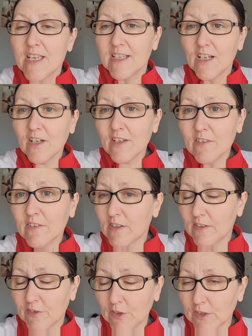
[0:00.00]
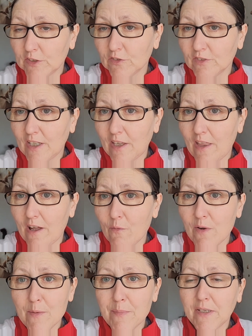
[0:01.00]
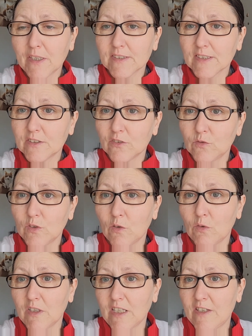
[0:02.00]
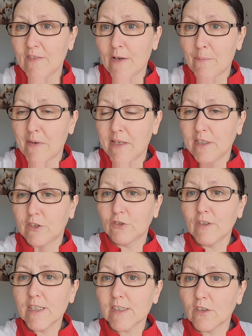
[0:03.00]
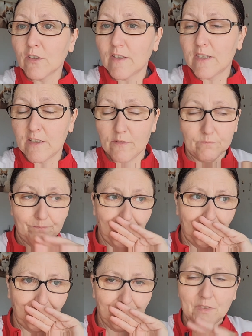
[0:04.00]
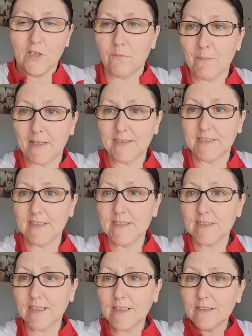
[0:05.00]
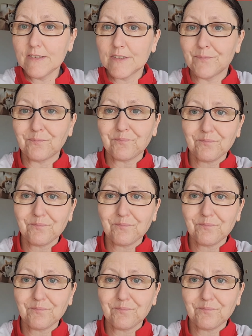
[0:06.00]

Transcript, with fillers: Yeah, I've only done that that way because I do not want to give out my address or any of my details.